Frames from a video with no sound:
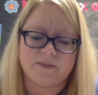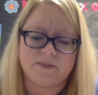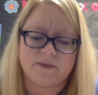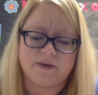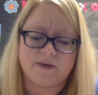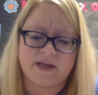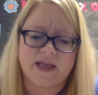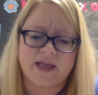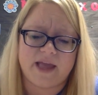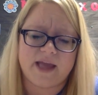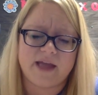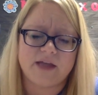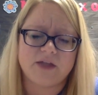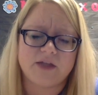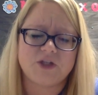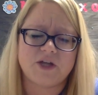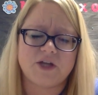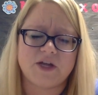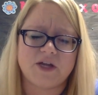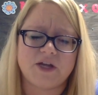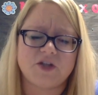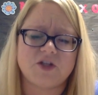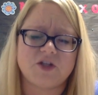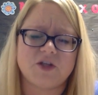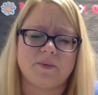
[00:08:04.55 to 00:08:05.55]
but it can't
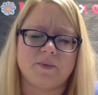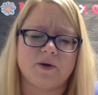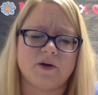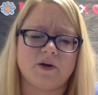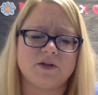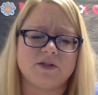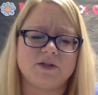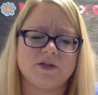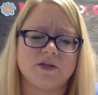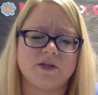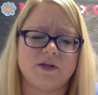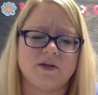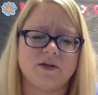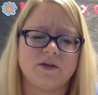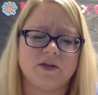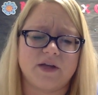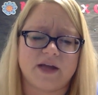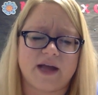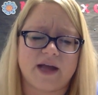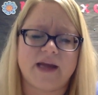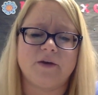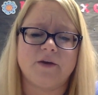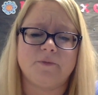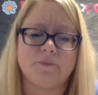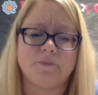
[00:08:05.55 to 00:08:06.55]
change the
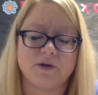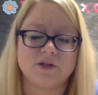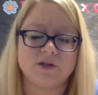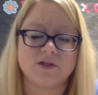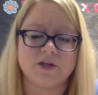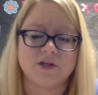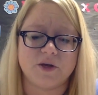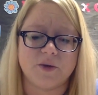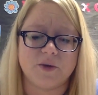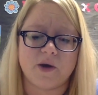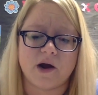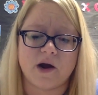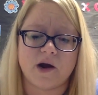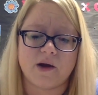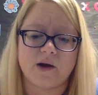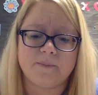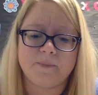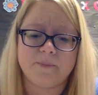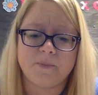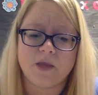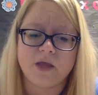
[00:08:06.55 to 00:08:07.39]
kind of person you are.